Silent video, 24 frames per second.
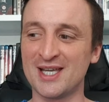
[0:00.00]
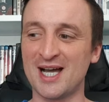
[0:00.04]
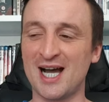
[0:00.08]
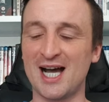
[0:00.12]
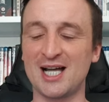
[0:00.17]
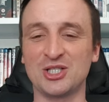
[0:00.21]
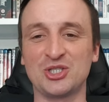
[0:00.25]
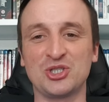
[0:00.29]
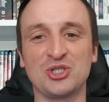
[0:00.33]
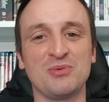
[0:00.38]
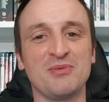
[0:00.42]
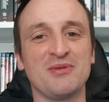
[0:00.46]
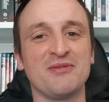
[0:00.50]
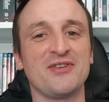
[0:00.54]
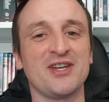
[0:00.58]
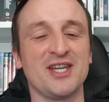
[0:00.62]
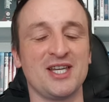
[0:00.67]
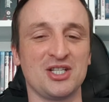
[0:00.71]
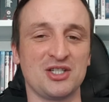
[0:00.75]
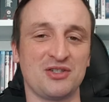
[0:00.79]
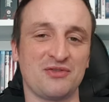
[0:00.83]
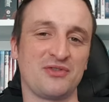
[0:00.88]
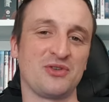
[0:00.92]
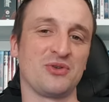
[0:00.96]
And some of
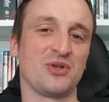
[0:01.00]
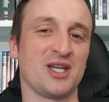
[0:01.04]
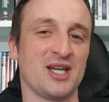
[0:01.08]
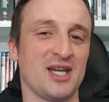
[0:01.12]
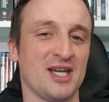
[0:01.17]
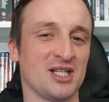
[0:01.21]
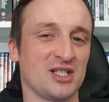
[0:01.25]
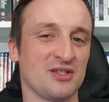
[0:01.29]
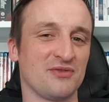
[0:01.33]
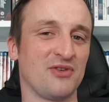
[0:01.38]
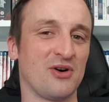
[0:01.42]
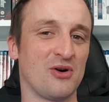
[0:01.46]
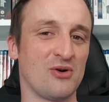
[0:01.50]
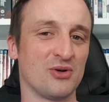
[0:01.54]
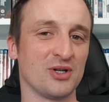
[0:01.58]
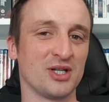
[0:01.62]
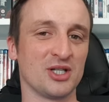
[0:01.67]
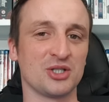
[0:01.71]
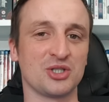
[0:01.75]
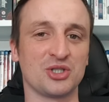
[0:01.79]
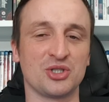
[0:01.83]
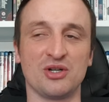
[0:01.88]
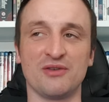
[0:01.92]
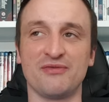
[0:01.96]
it is through Kurt's phone
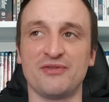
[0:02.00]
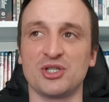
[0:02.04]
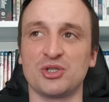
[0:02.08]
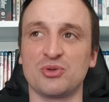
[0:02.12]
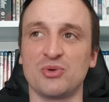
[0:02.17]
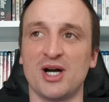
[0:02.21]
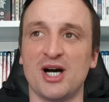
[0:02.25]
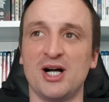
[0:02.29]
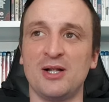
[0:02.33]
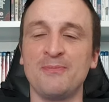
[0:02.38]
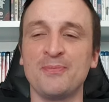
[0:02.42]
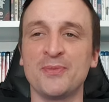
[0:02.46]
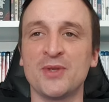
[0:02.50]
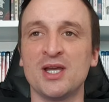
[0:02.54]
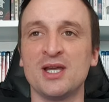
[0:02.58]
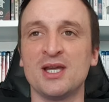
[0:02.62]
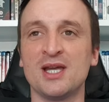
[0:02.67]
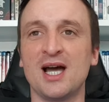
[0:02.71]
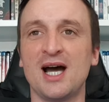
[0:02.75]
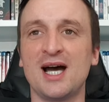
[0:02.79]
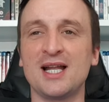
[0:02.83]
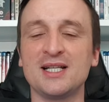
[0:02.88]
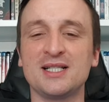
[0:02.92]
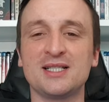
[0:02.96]
and stuff as well.
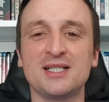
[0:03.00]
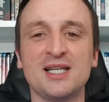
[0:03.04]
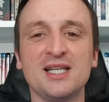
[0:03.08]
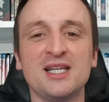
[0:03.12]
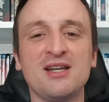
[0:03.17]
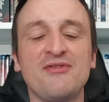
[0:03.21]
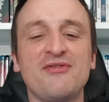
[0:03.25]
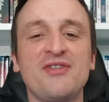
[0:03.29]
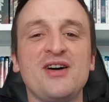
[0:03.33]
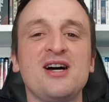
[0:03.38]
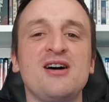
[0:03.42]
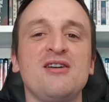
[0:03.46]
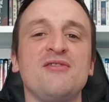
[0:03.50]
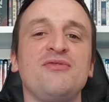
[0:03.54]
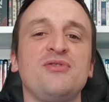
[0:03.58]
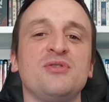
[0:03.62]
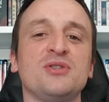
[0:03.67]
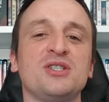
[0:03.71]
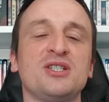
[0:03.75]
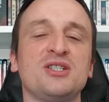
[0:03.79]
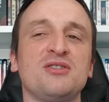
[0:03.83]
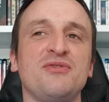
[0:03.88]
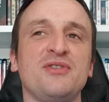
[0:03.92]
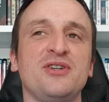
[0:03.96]
And it's like a found
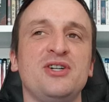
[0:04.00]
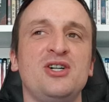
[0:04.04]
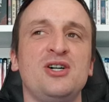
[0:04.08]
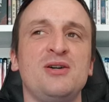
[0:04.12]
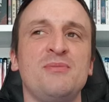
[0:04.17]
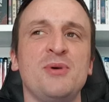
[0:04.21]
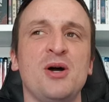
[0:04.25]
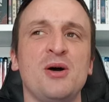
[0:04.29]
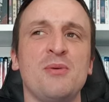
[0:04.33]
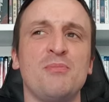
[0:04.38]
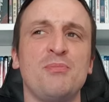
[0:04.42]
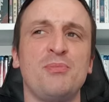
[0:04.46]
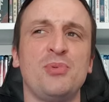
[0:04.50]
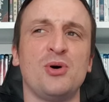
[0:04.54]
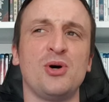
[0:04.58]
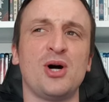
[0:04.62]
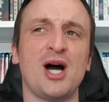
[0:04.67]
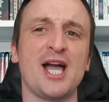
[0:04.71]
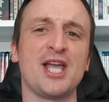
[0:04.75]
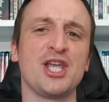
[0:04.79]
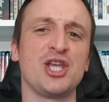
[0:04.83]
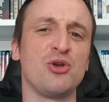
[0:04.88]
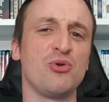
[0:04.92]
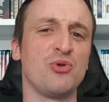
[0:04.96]
footage film, but
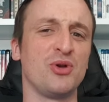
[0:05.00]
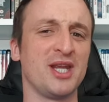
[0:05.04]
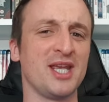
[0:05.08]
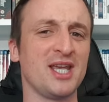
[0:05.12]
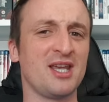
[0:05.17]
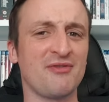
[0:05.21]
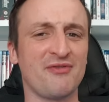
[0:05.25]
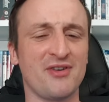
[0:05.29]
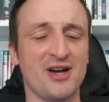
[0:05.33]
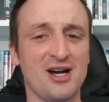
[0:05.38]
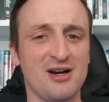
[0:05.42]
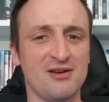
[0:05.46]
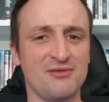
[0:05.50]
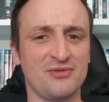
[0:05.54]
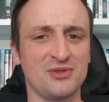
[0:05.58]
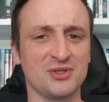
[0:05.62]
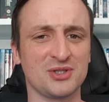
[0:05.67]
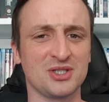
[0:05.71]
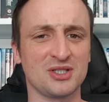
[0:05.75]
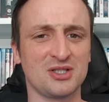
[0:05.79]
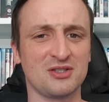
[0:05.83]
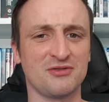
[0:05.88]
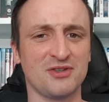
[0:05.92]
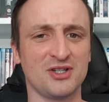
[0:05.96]
a unique found
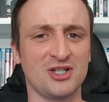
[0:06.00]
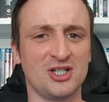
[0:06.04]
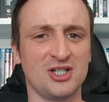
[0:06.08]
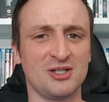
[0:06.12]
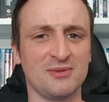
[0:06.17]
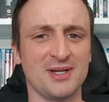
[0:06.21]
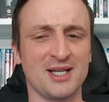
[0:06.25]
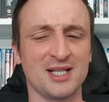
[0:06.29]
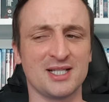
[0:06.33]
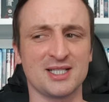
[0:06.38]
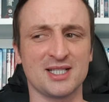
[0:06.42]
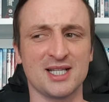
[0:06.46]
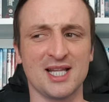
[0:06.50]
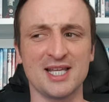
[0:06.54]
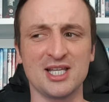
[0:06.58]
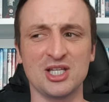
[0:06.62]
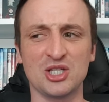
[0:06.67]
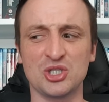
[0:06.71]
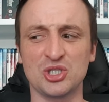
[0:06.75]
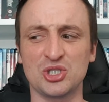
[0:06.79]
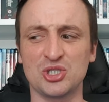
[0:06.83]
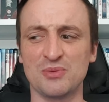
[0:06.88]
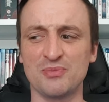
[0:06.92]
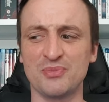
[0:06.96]
footage film. It's
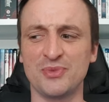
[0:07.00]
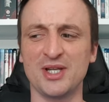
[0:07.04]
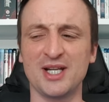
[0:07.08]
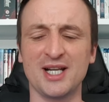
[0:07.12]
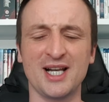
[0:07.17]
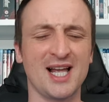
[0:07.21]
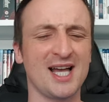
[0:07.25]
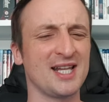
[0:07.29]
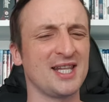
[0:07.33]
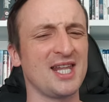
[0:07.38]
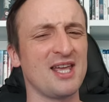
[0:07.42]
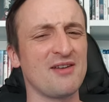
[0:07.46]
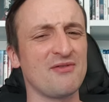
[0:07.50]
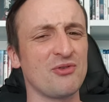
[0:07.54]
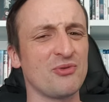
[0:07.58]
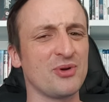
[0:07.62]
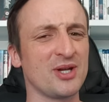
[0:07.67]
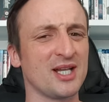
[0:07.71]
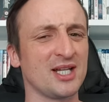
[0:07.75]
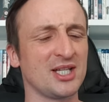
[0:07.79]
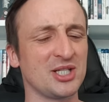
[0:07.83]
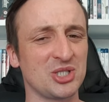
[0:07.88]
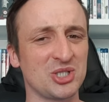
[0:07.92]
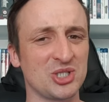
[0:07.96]
like something I'd never
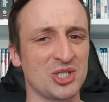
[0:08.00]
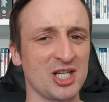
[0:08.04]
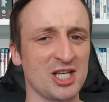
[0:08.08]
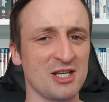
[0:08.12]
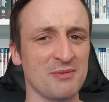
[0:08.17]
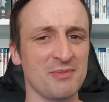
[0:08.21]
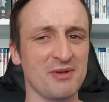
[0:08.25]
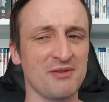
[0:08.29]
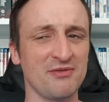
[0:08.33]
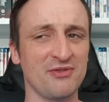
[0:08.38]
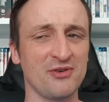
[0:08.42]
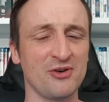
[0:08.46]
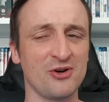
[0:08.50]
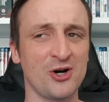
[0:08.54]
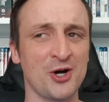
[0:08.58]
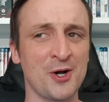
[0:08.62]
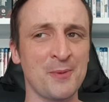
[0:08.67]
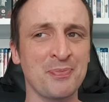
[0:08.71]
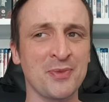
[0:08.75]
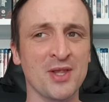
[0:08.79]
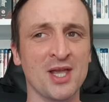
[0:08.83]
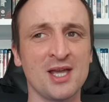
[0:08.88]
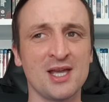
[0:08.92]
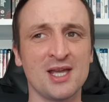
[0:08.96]
really seen
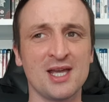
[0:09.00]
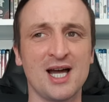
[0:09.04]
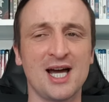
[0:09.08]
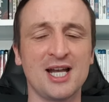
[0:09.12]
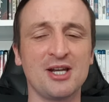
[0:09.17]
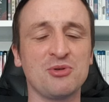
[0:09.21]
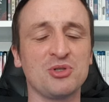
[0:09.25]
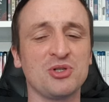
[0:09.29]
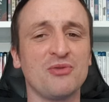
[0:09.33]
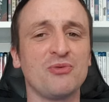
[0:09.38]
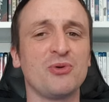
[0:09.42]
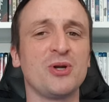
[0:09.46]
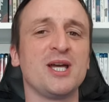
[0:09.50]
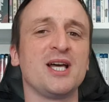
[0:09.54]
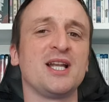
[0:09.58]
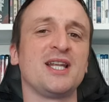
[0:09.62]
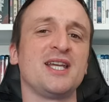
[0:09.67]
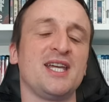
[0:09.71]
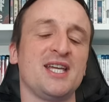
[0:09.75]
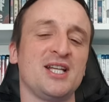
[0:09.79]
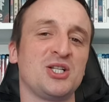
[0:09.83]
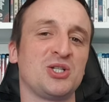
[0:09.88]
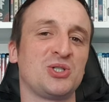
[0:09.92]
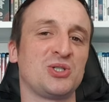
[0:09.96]
before. And it was a
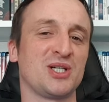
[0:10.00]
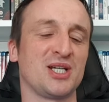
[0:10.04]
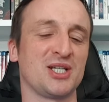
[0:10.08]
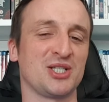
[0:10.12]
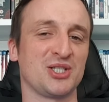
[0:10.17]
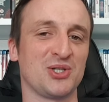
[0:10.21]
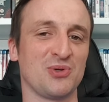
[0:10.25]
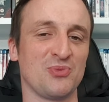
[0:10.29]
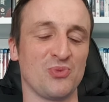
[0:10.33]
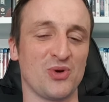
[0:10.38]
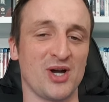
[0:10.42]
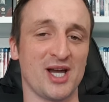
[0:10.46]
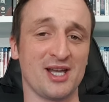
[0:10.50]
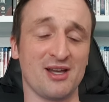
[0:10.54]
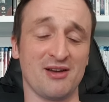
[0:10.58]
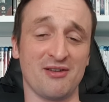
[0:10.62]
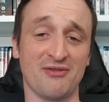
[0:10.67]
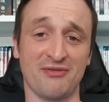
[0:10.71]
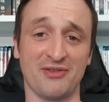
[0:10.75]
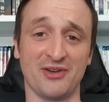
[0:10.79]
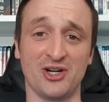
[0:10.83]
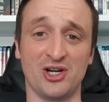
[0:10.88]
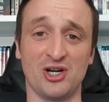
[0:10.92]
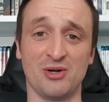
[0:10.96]
really interesting way
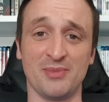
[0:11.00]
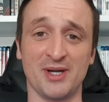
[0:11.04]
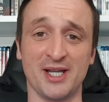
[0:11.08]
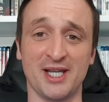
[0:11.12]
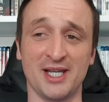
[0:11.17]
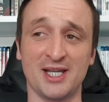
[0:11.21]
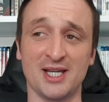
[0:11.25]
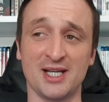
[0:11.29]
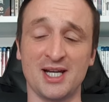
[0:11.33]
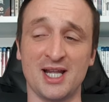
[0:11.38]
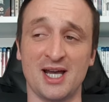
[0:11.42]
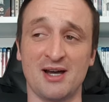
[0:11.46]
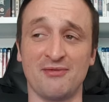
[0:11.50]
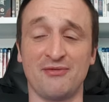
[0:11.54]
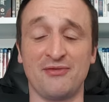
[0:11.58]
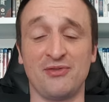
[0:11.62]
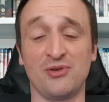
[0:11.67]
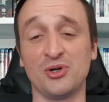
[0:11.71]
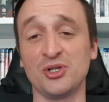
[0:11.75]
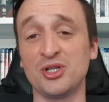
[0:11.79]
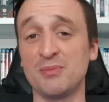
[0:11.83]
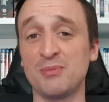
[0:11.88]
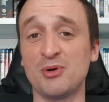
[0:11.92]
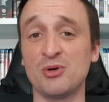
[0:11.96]
of filmmaking. And
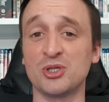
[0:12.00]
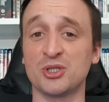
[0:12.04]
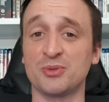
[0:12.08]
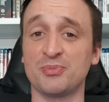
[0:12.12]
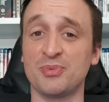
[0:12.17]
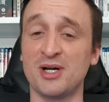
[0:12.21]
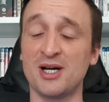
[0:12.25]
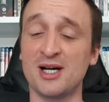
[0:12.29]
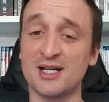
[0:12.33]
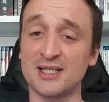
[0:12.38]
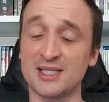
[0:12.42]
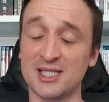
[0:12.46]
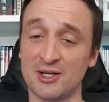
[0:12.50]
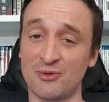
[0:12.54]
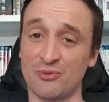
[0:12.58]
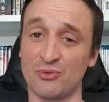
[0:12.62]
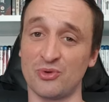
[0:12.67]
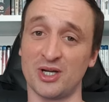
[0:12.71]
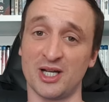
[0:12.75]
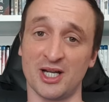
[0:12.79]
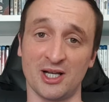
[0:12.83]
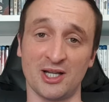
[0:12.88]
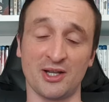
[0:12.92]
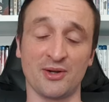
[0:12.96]
for the most part, it
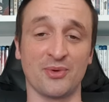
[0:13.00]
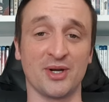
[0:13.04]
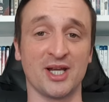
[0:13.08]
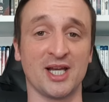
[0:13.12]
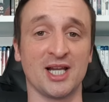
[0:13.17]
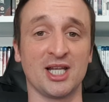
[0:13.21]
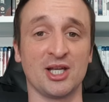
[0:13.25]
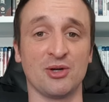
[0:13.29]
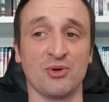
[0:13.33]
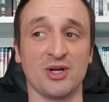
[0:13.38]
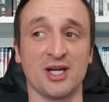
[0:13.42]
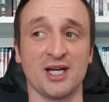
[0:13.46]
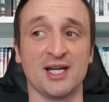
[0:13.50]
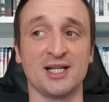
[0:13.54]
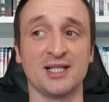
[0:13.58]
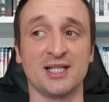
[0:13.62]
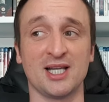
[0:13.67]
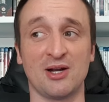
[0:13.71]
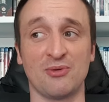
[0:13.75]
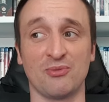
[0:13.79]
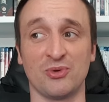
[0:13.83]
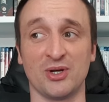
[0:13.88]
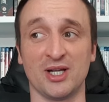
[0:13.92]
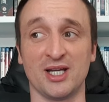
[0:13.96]
really, really worked.
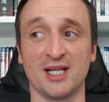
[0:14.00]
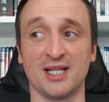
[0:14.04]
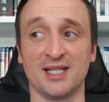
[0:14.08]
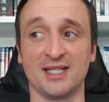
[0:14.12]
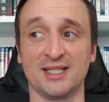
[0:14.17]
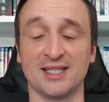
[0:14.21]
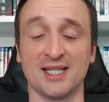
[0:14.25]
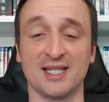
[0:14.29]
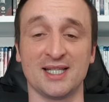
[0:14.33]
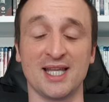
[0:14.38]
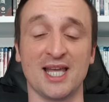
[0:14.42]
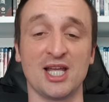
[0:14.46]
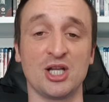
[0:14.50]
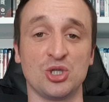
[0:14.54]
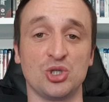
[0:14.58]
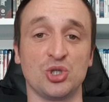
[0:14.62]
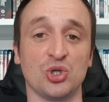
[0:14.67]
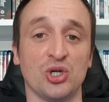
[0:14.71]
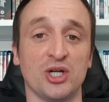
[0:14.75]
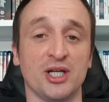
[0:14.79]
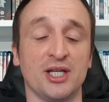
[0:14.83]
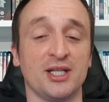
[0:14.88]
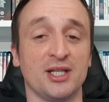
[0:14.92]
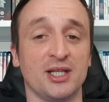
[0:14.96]
I really did
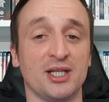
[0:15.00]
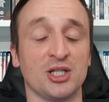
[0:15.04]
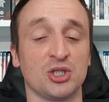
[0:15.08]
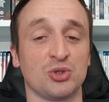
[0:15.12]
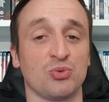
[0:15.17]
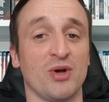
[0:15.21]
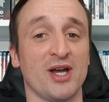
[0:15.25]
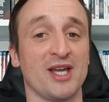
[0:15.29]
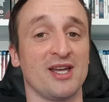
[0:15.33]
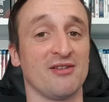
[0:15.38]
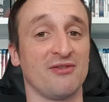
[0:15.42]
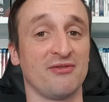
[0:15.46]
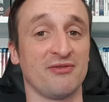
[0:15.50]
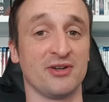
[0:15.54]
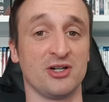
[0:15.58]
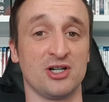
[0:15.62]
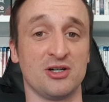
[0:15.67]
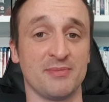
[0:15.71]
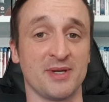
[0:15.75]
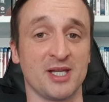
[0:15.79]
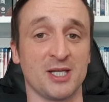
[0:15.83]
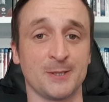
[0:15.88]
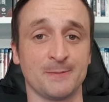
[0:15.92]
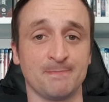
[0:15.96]
enjoy this way of
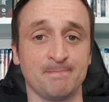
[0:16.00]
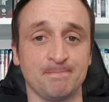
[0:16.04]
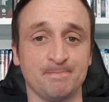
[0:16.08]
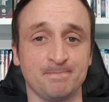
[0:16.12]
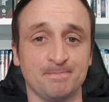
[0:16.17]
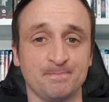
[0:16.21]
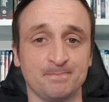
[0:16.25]
filmmaking.